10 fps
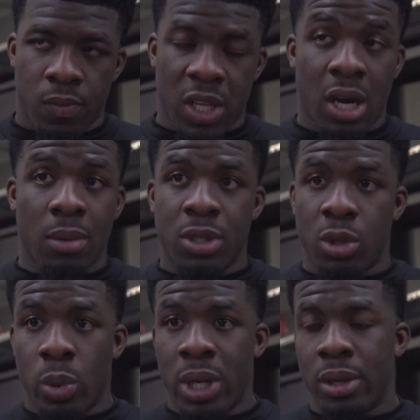He comes
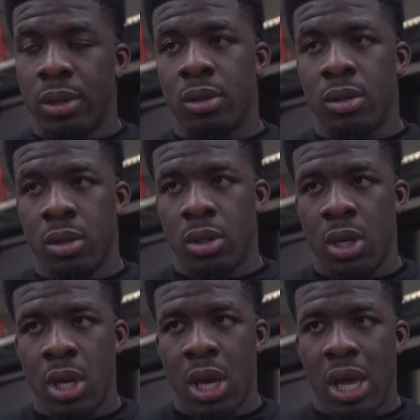to win.
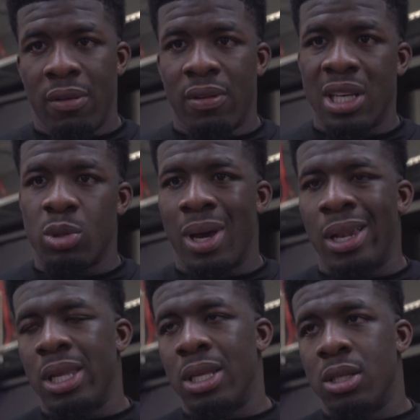And I think that's what I
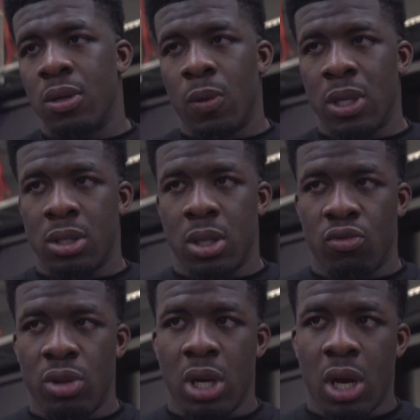need, someone that's going to
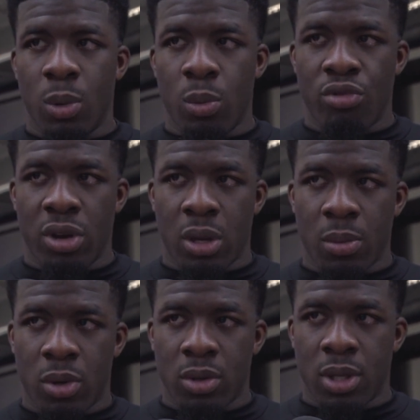really come and bring it,
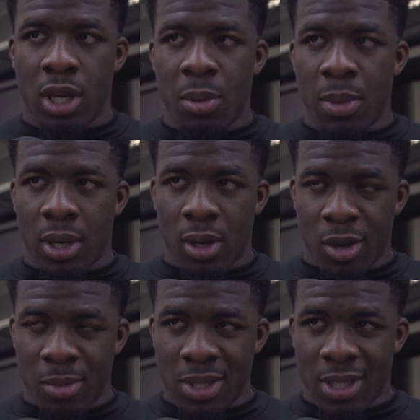because they're going to make a
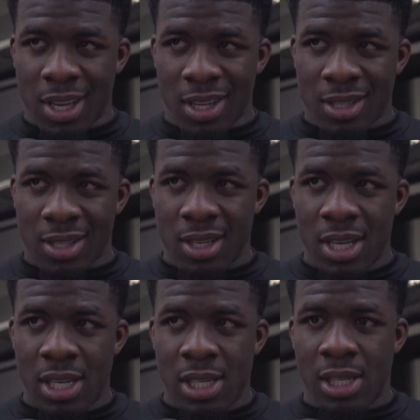lot of mistakes.
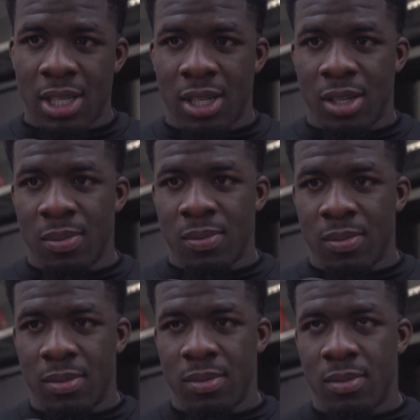And
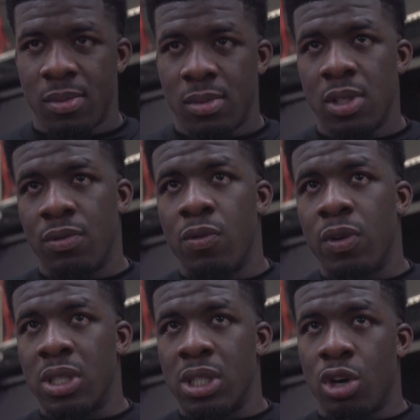if he
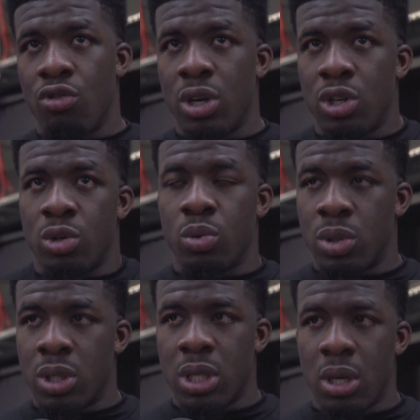thinks he's courageous, we'll
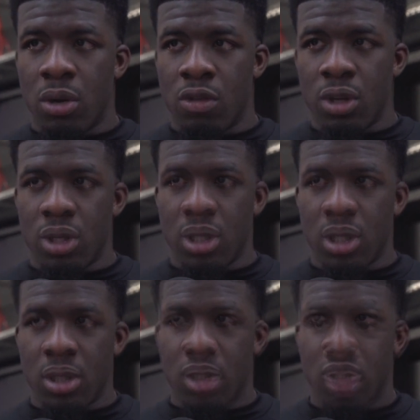see how courageous he
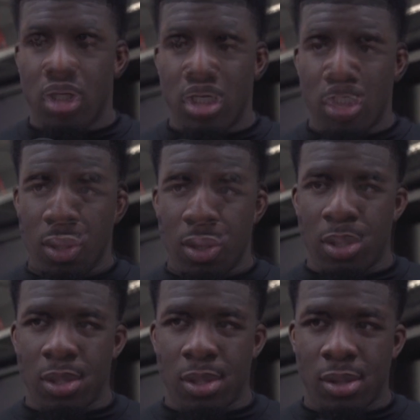is. I've
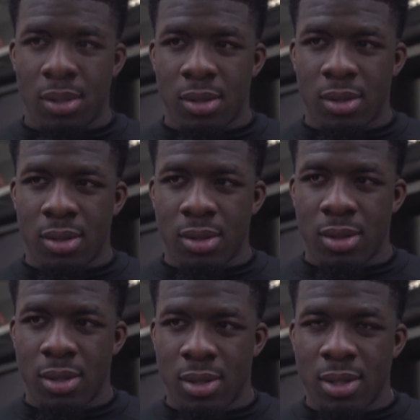got a message from
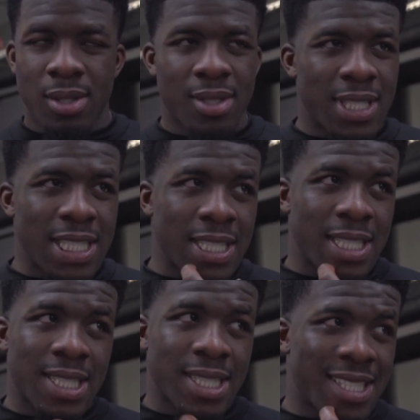him, because
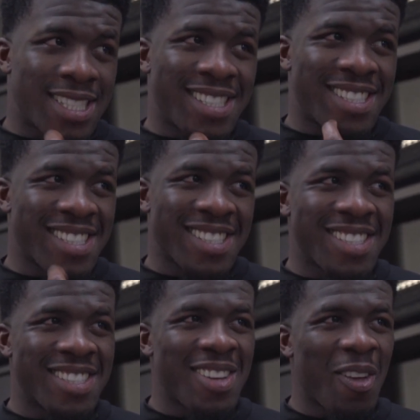I tend to
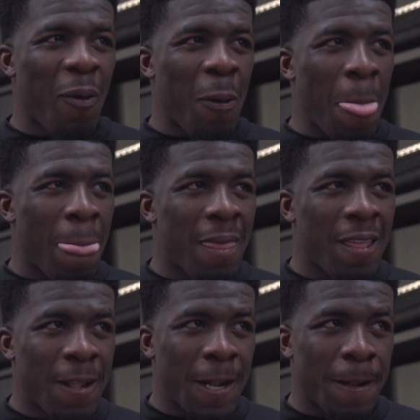DM
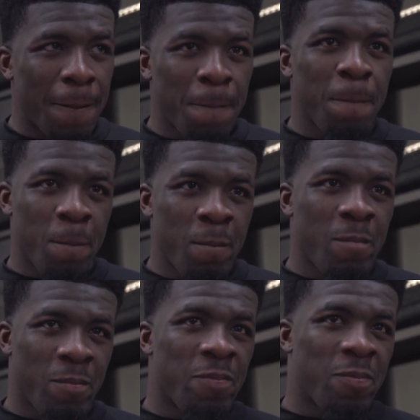future opponents.
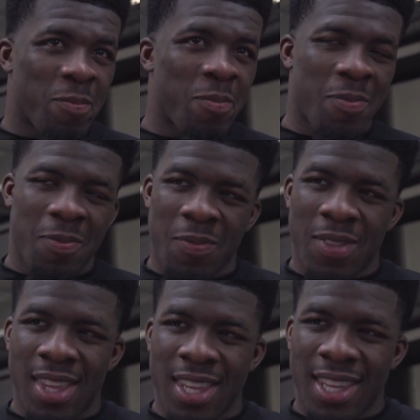He doesn't
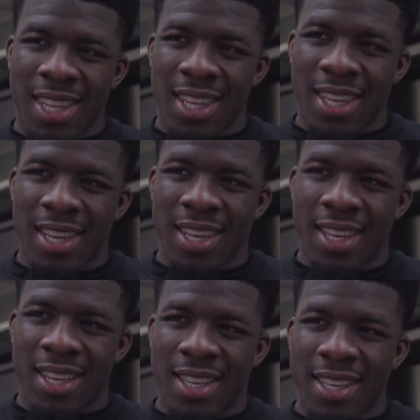say anything about what he's
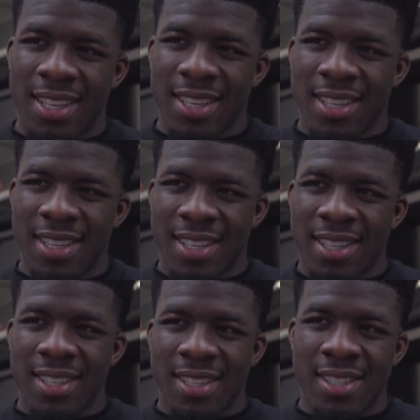got between his legs. What
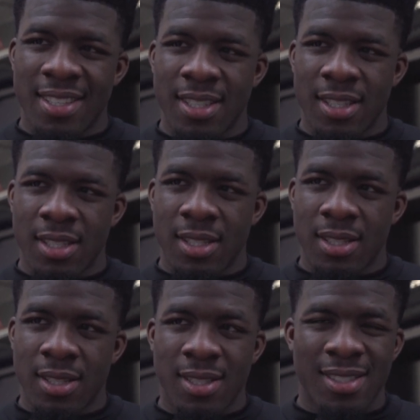he does say
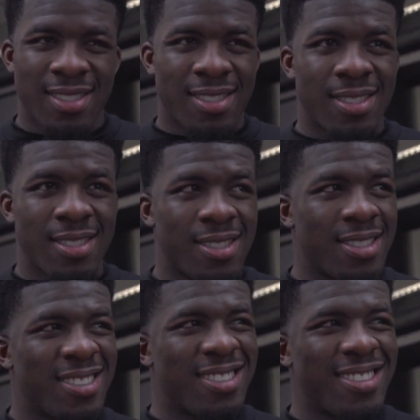is, "Hey Dev,
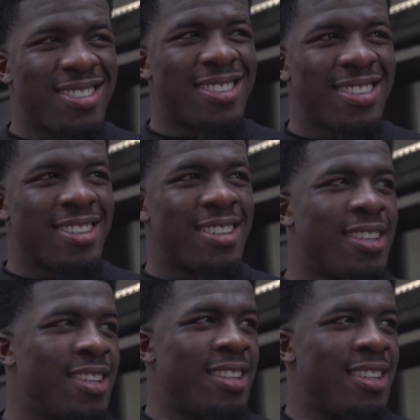he should know I am